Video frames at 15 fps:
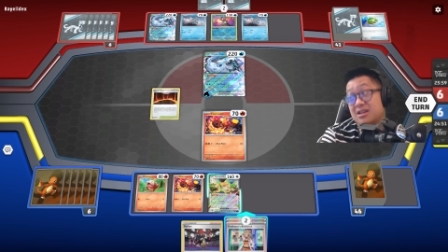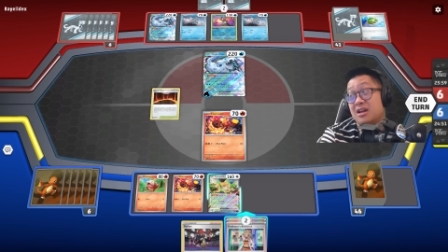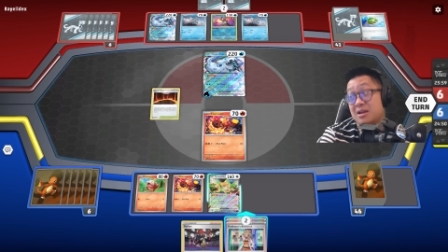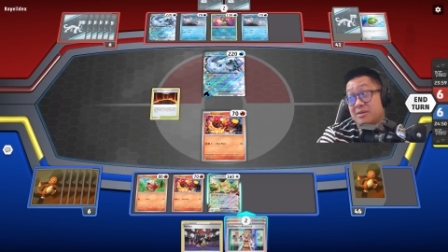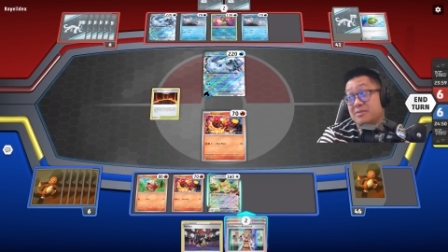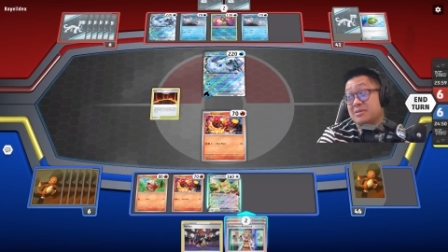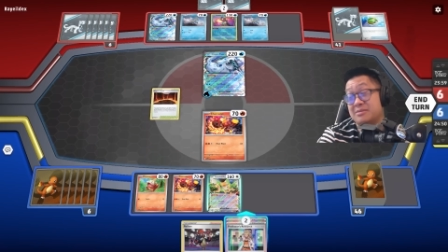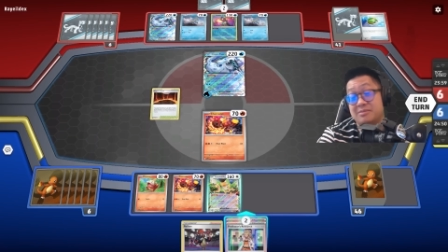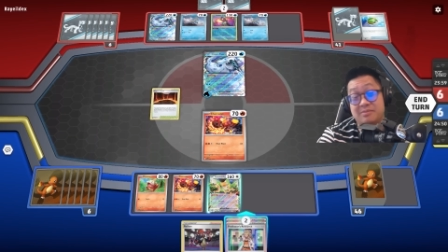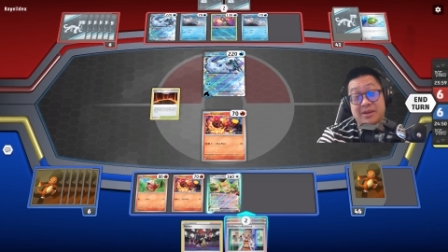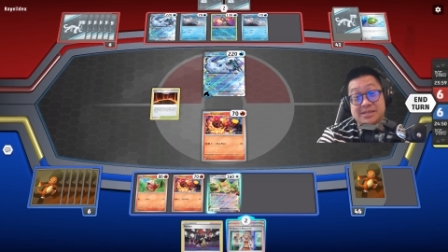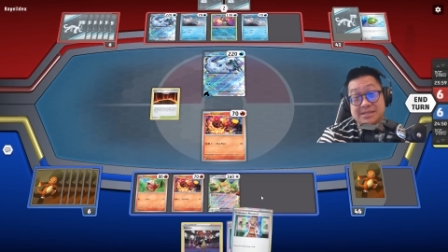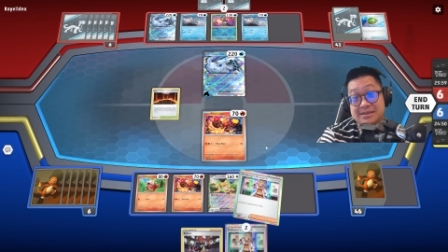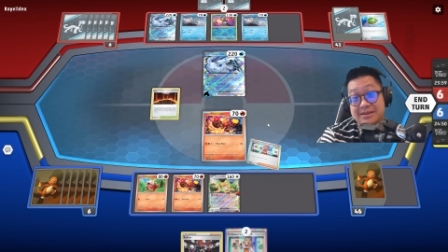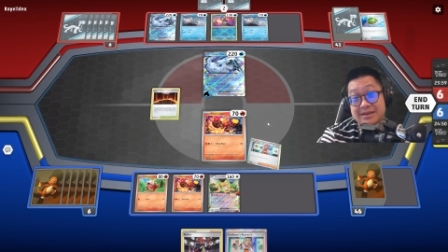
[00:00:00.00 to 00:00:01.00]
Uh,
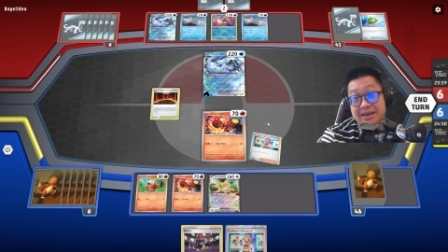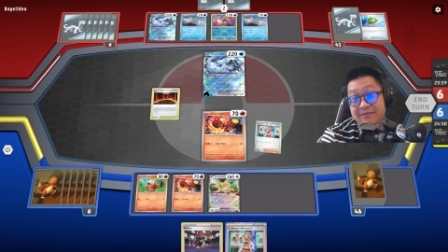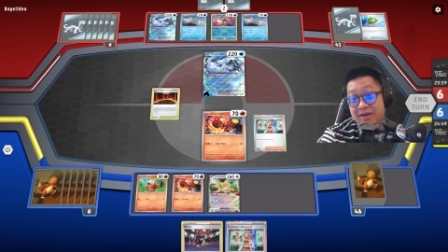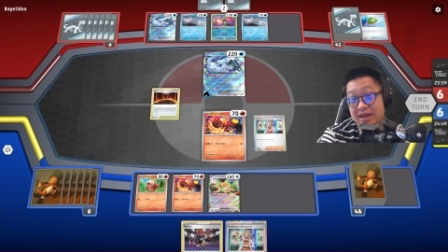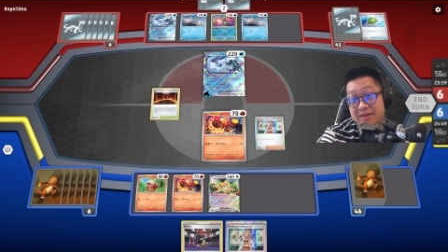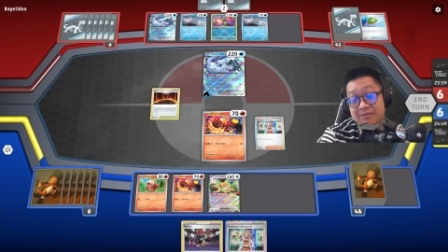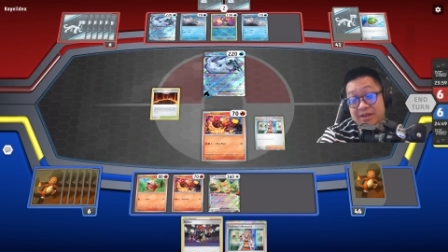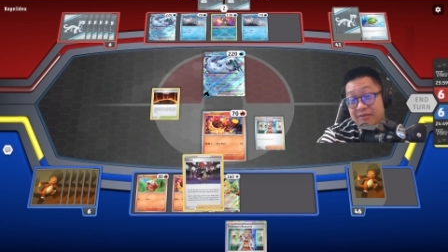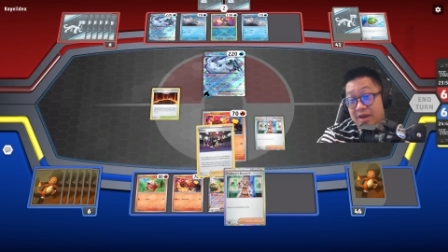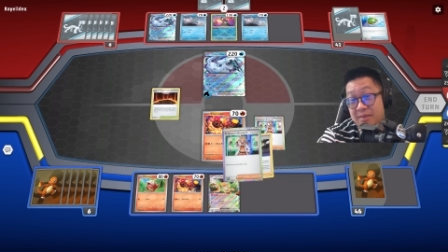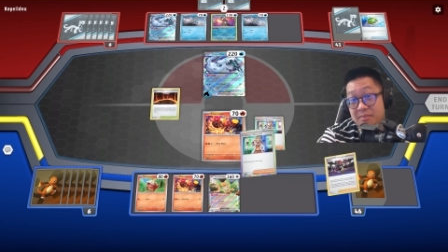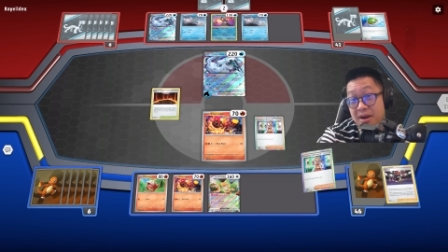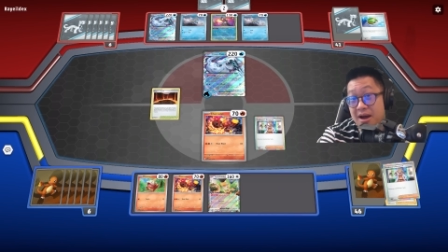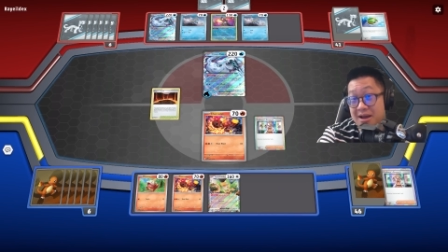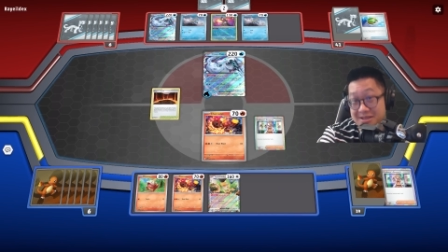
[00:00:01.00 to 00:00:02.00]
basically, if I, even if I
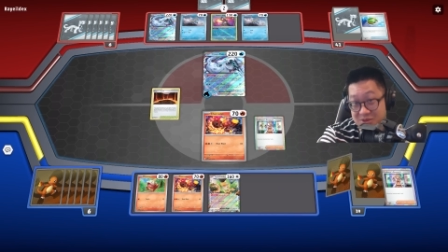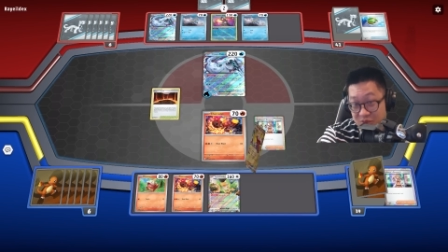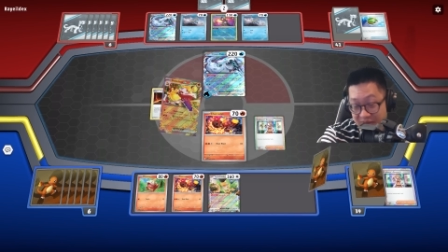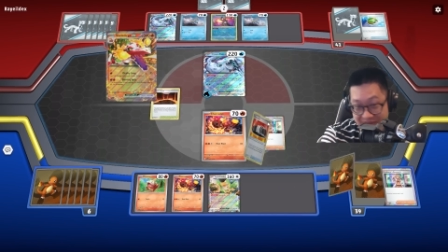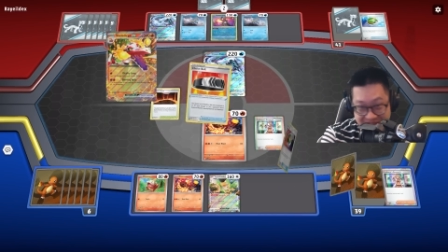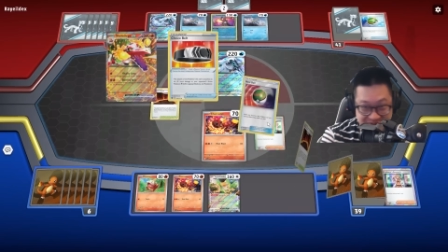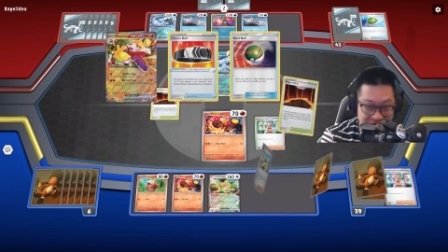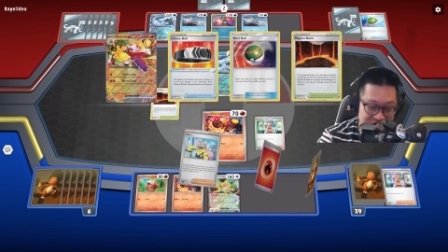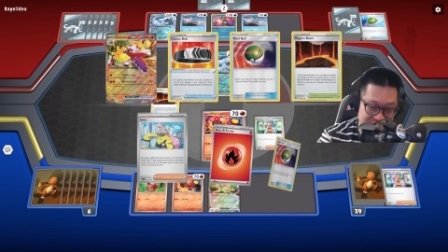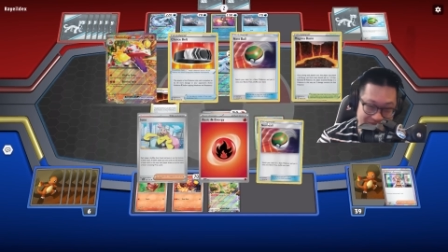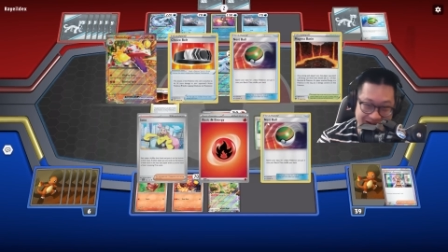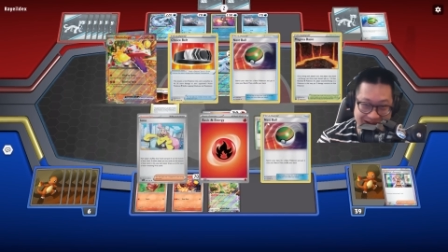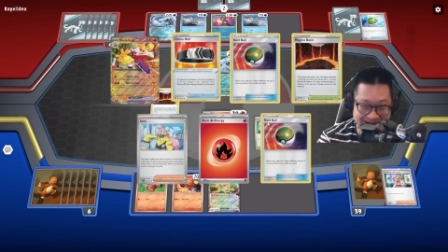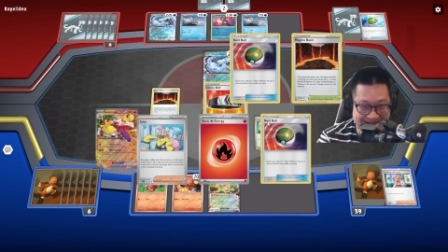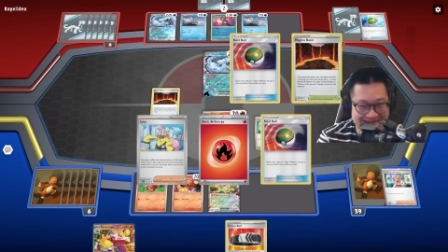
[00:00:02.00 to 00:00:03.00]
boss one of his
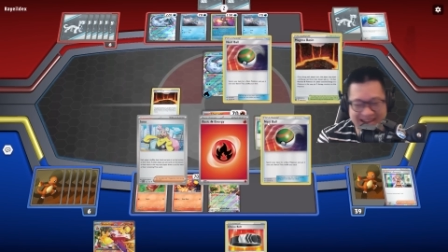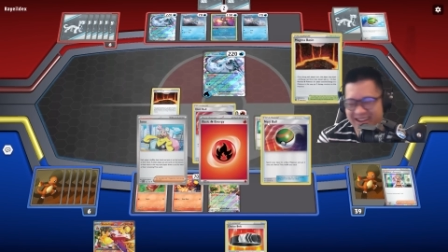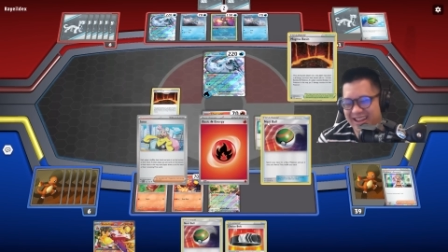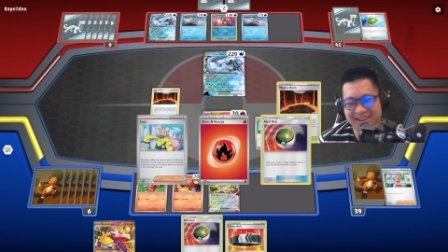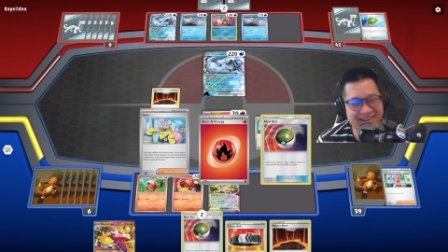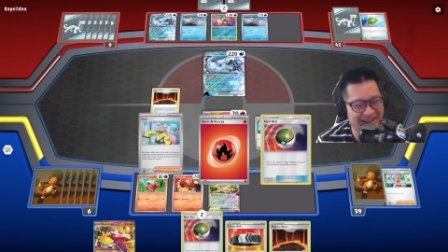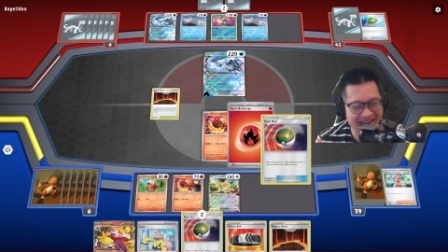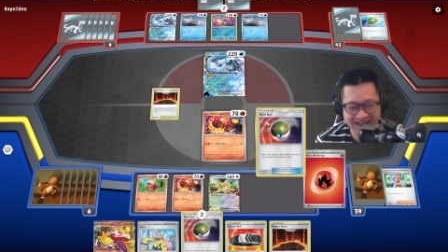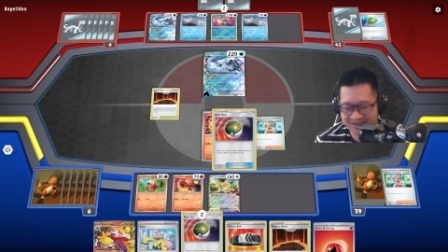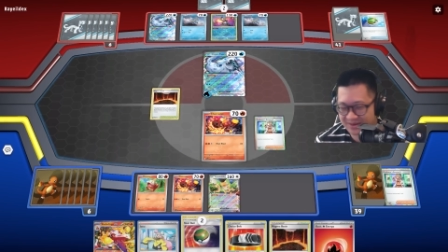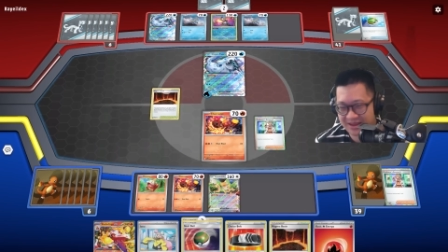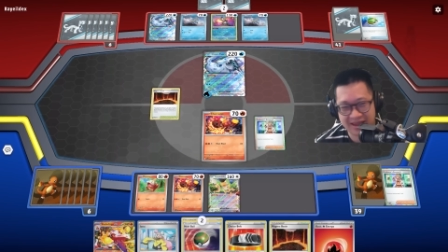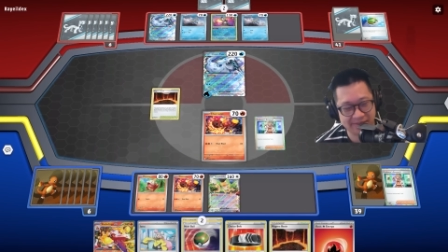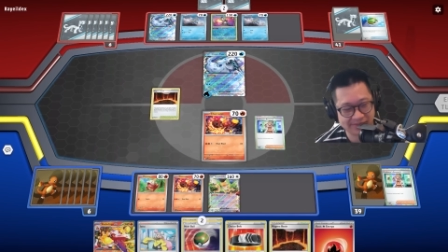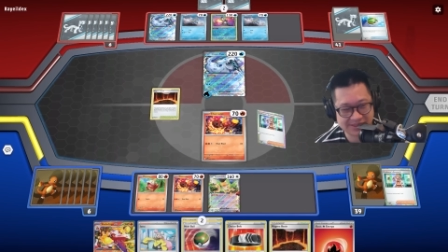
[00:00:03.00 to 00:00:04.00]
Frigibax, I can't
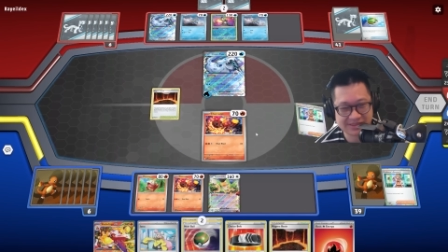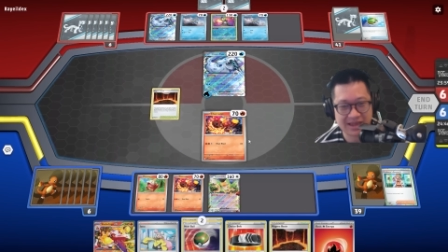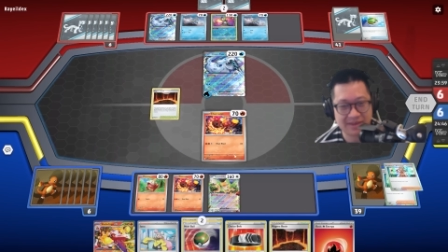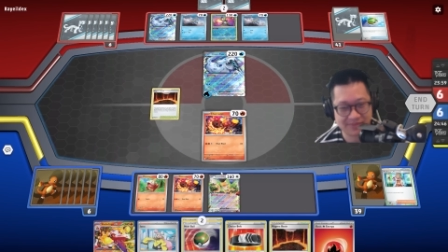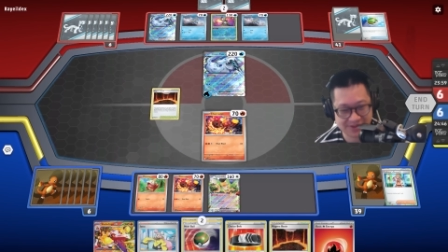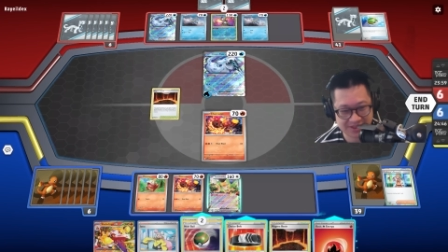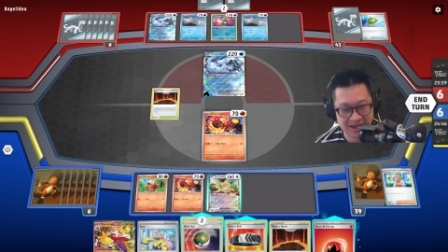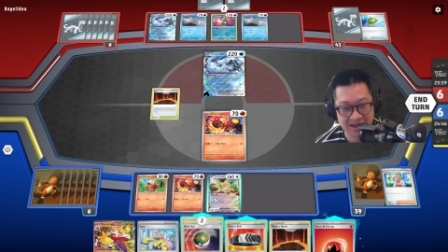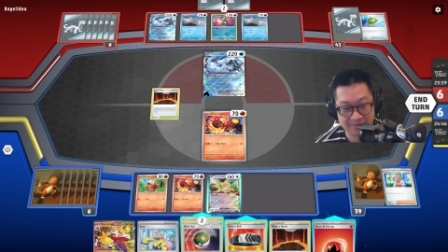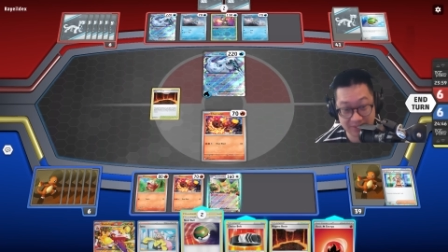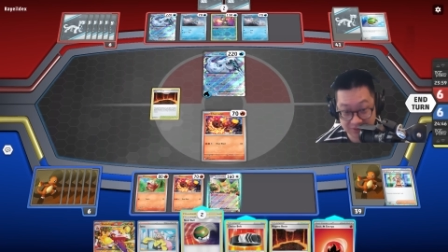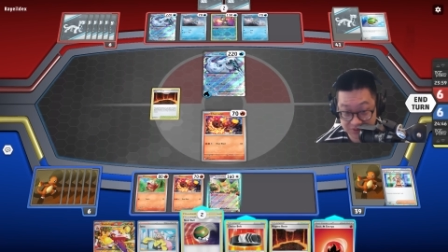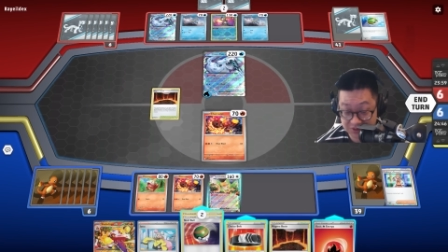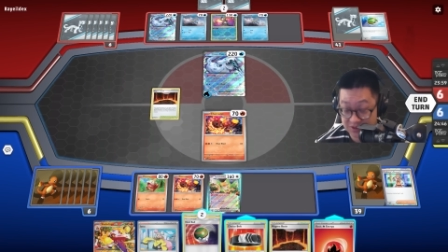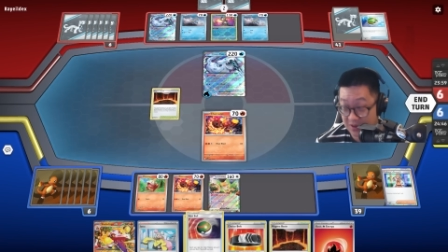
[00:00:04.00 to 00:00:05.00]
can't stop his combo.
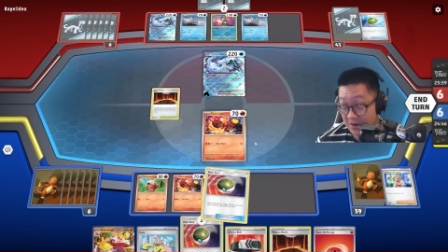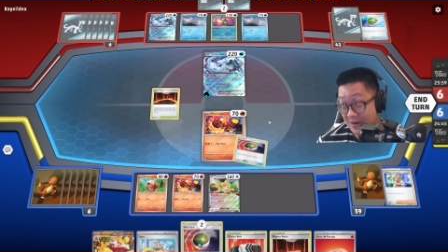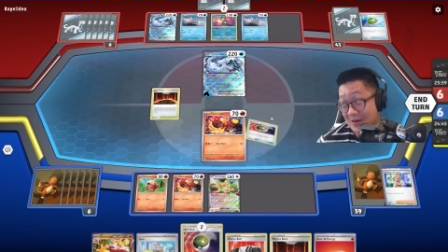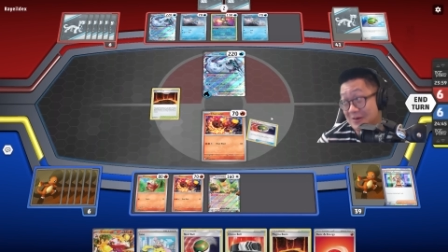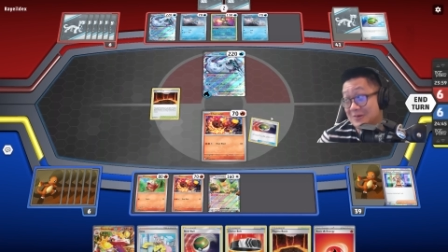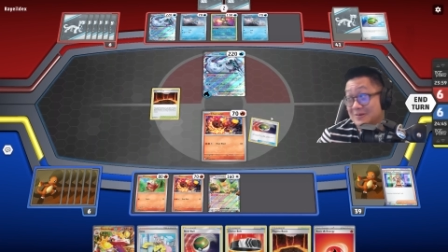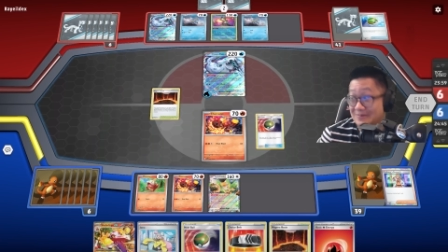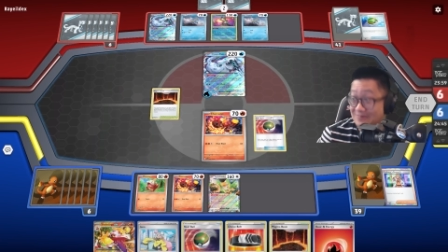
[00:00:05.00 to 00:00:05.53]
So